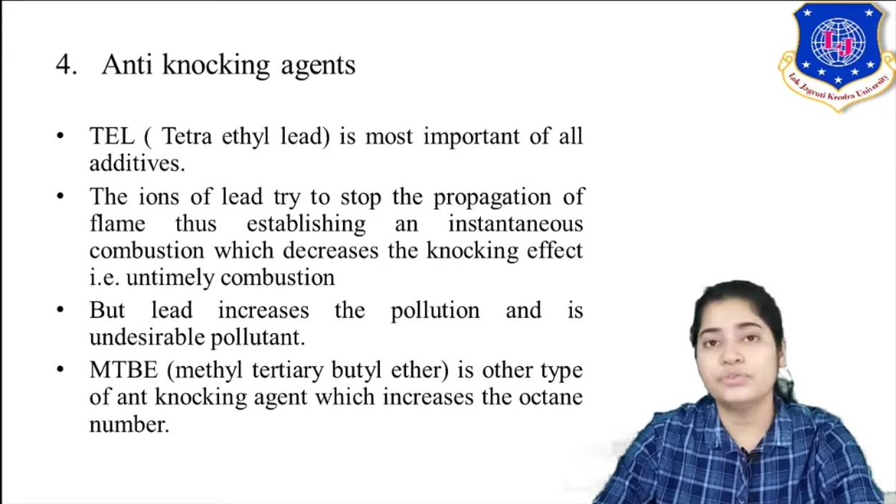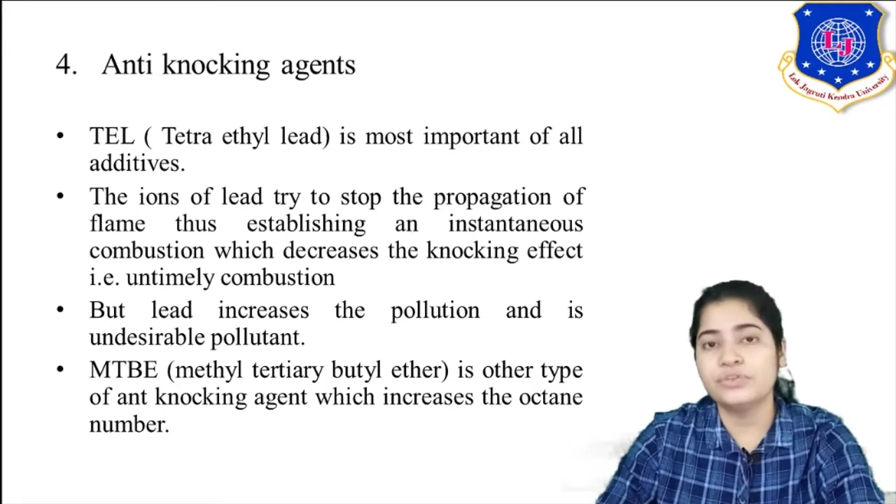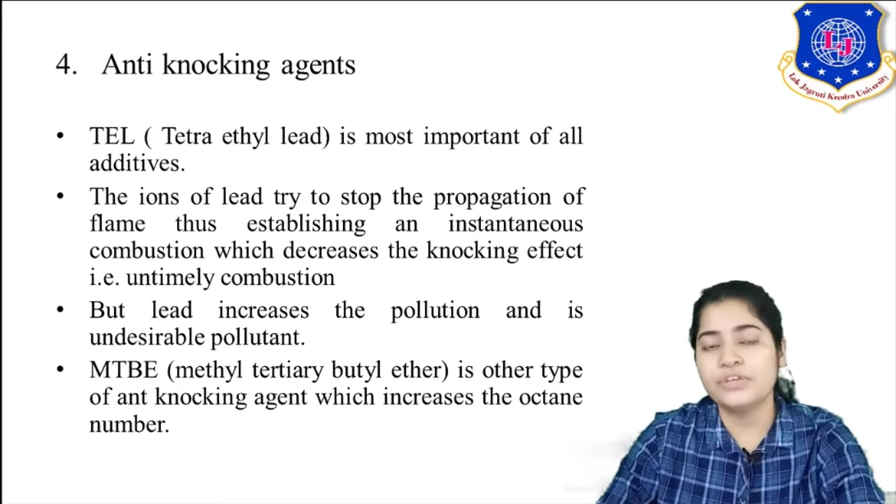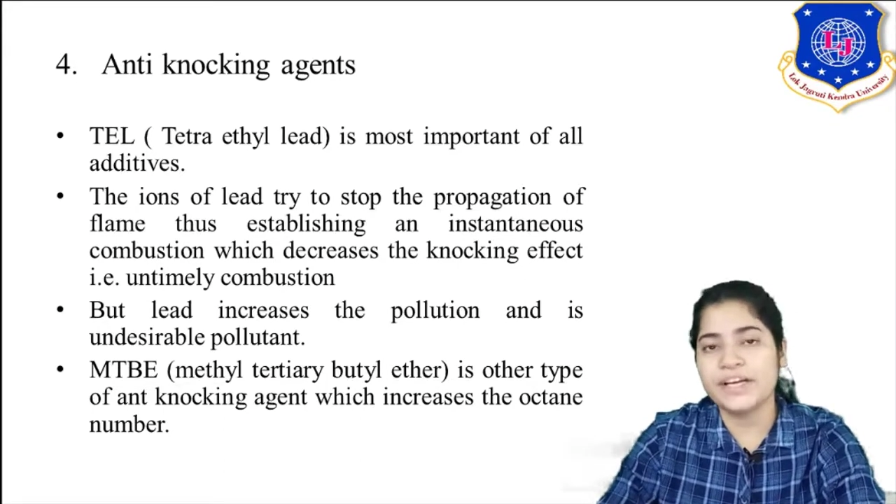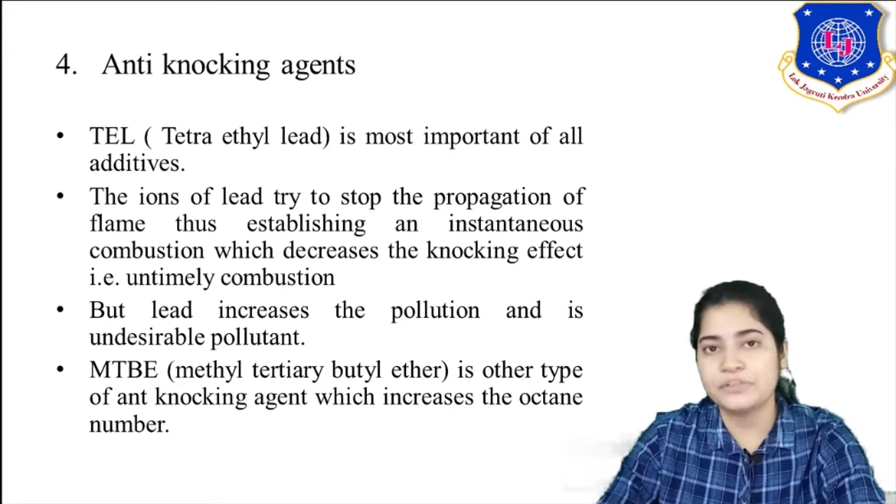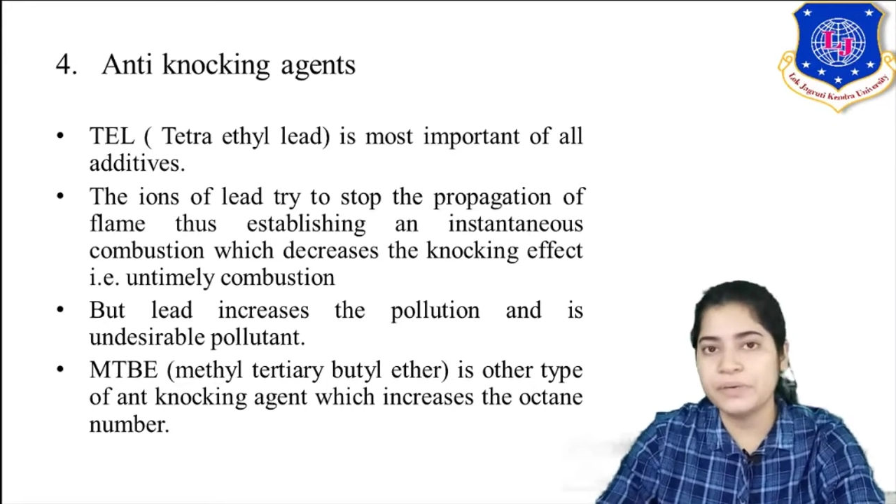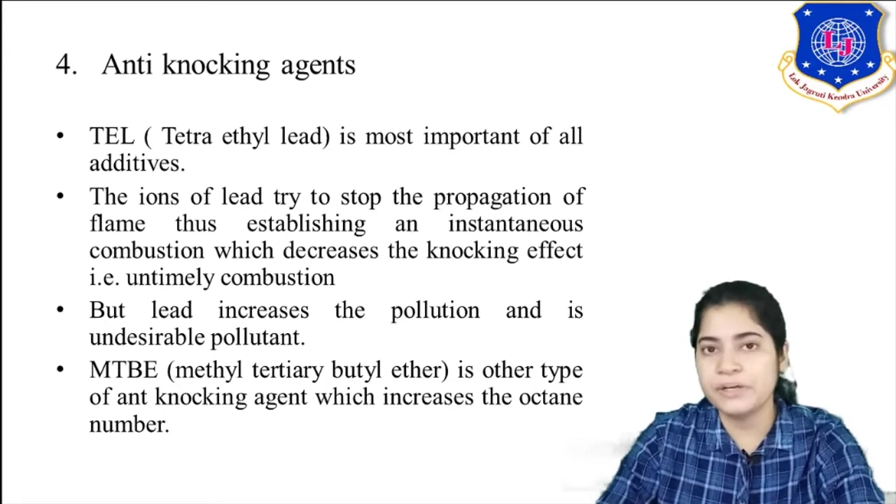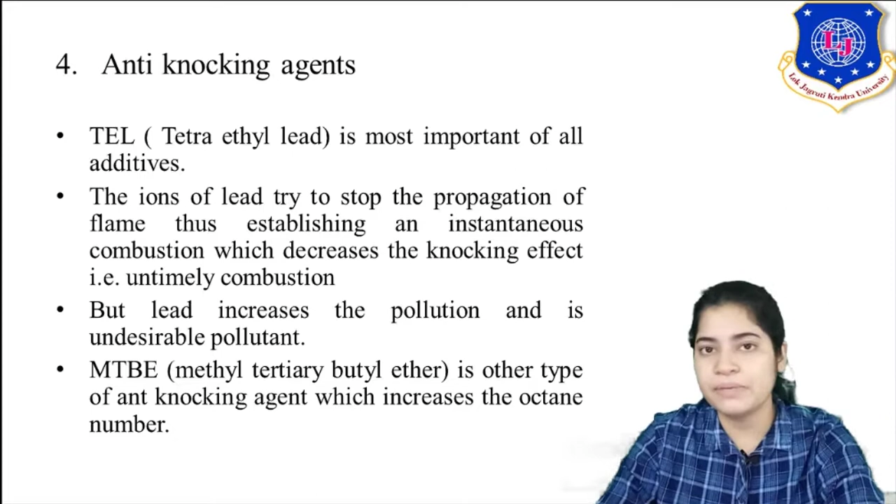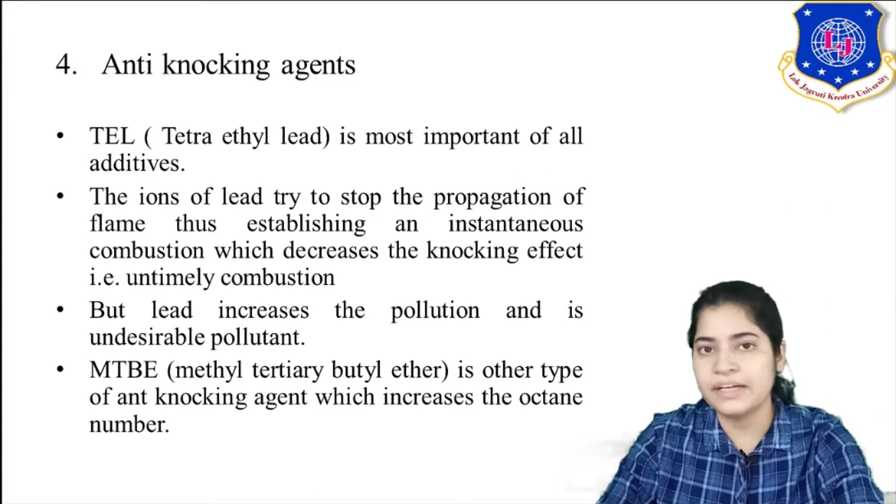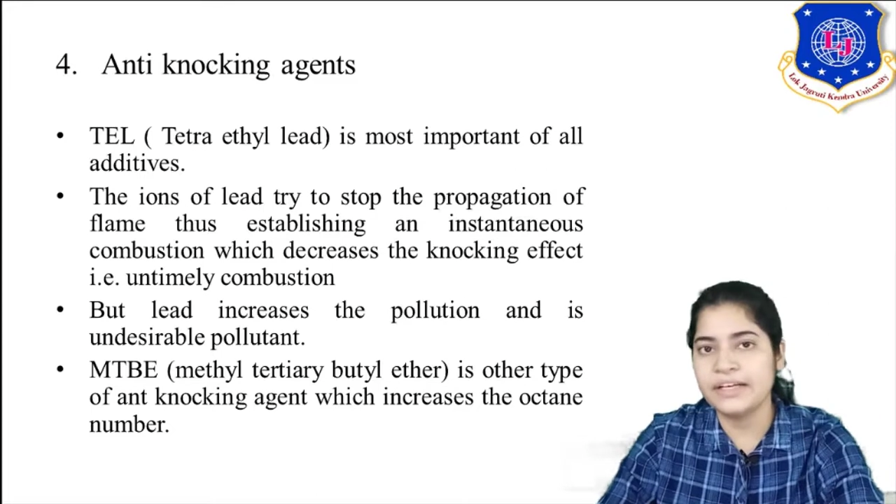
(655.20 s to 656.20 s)

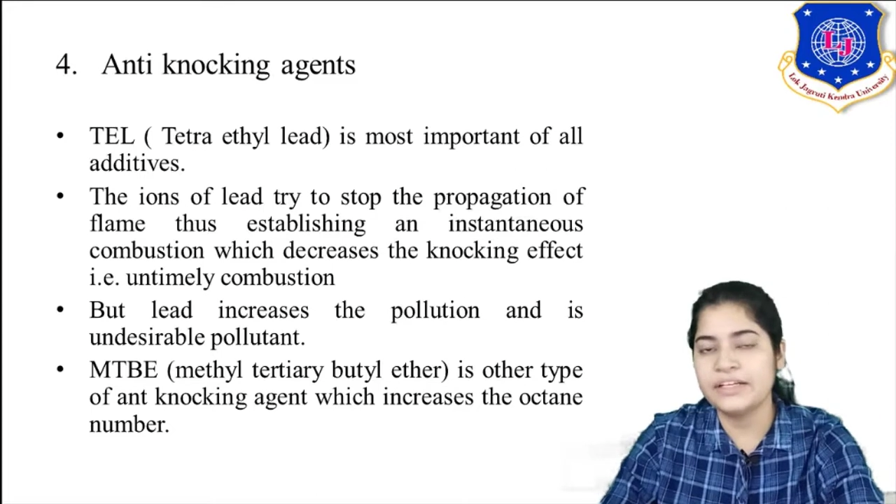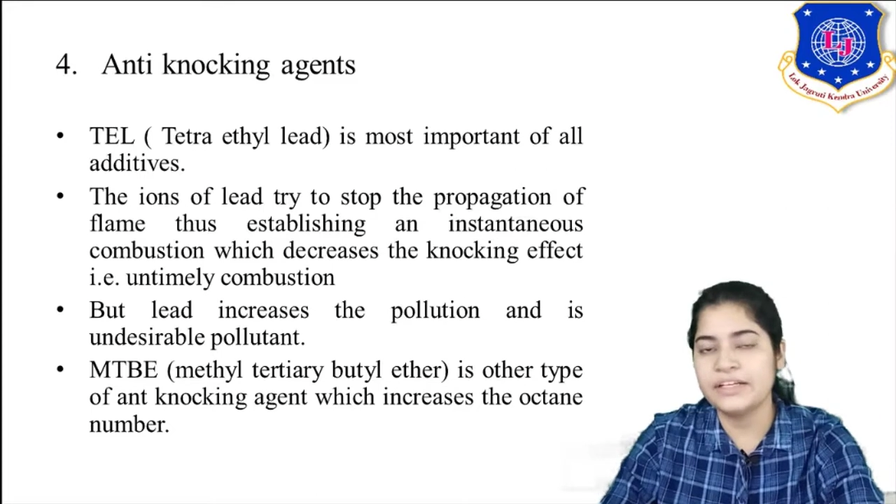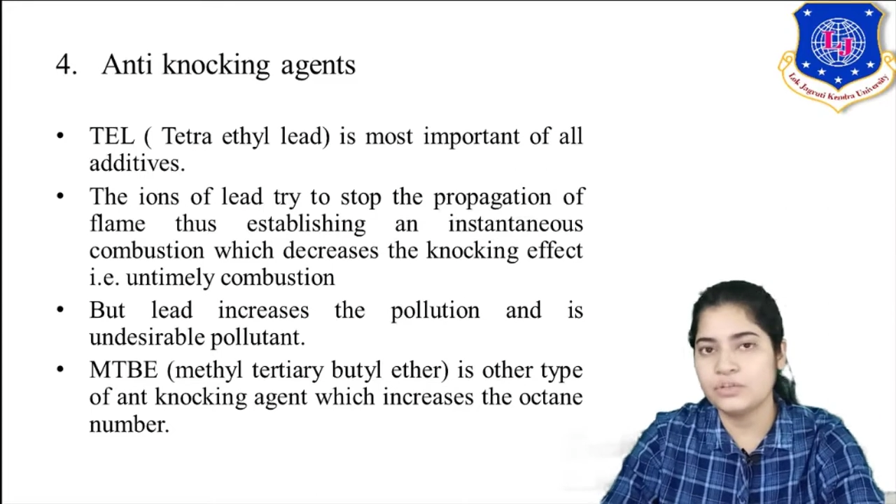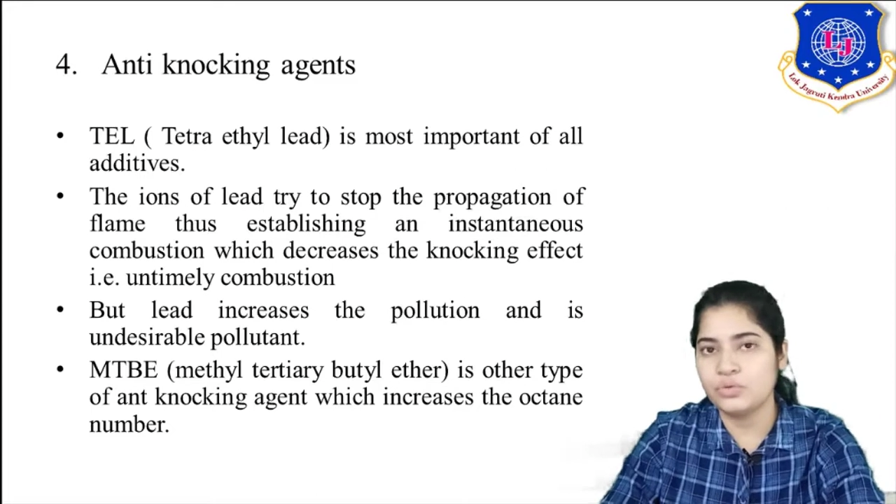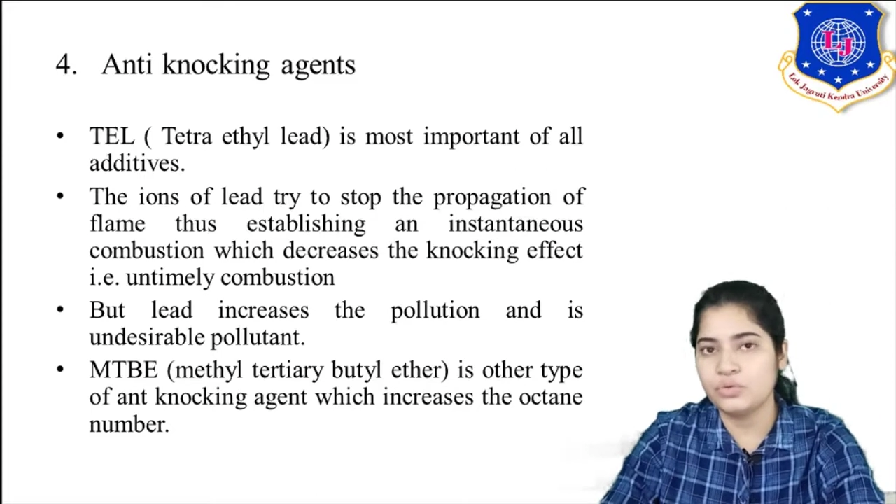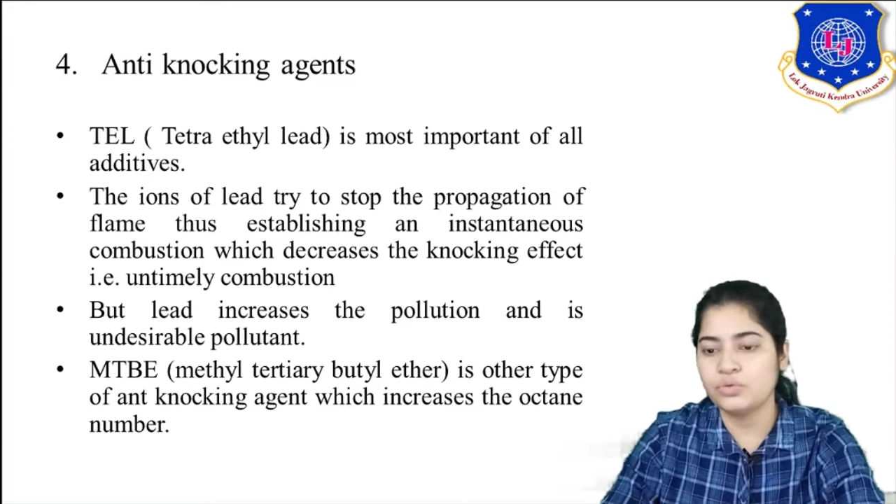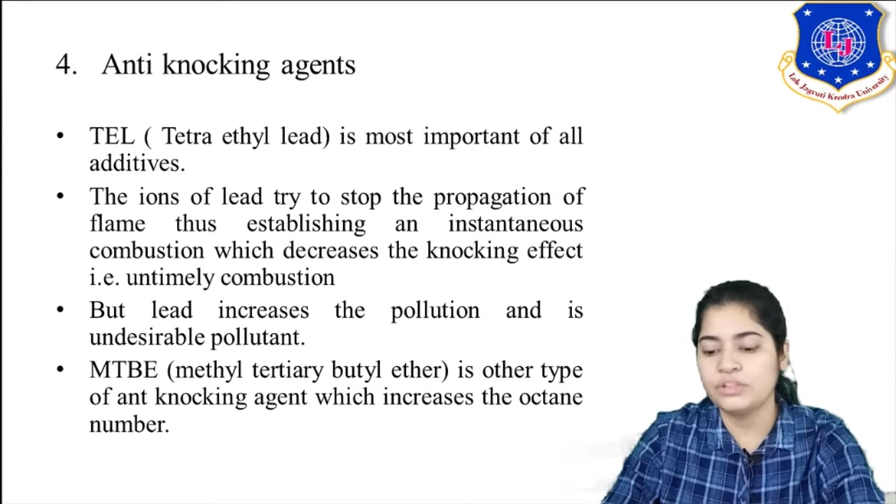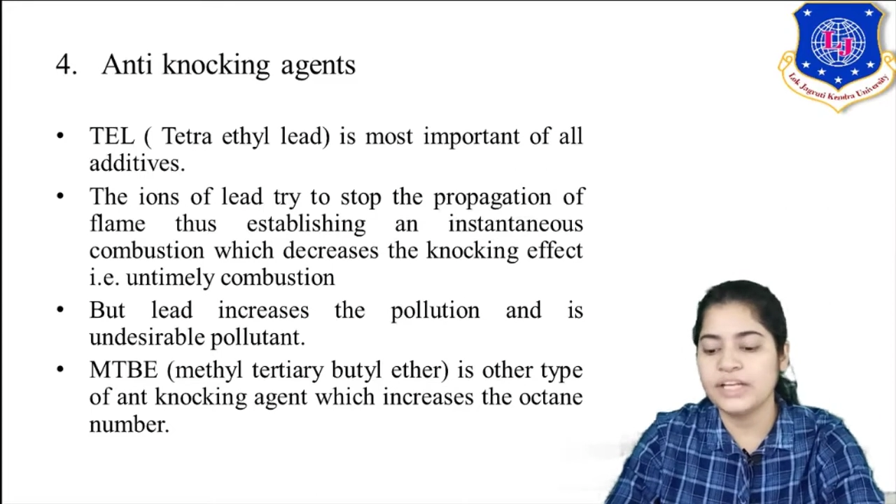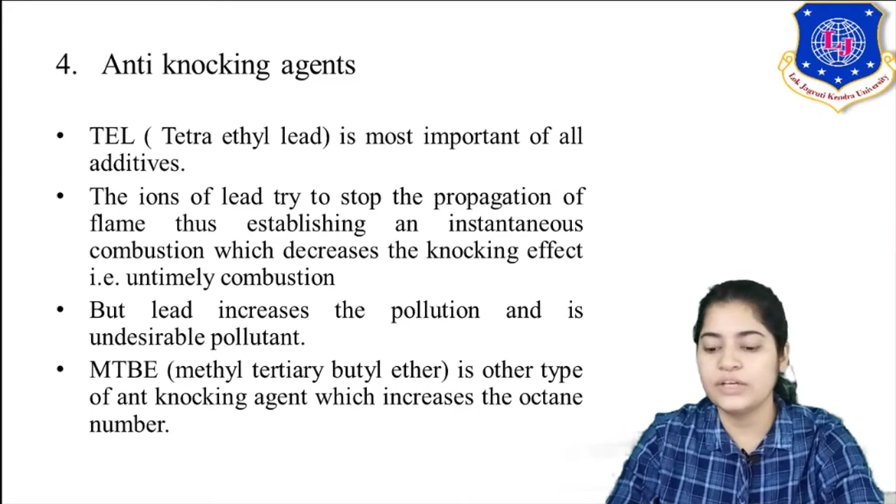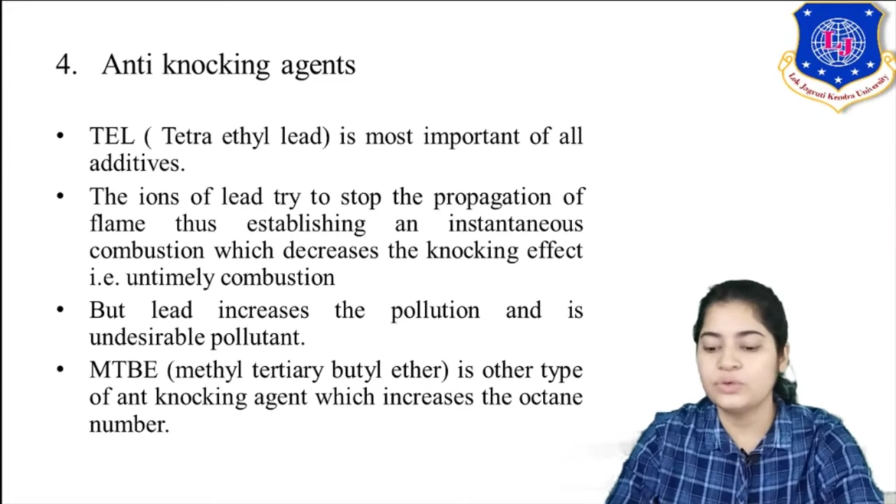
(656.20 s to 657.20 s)
experimentally it is known that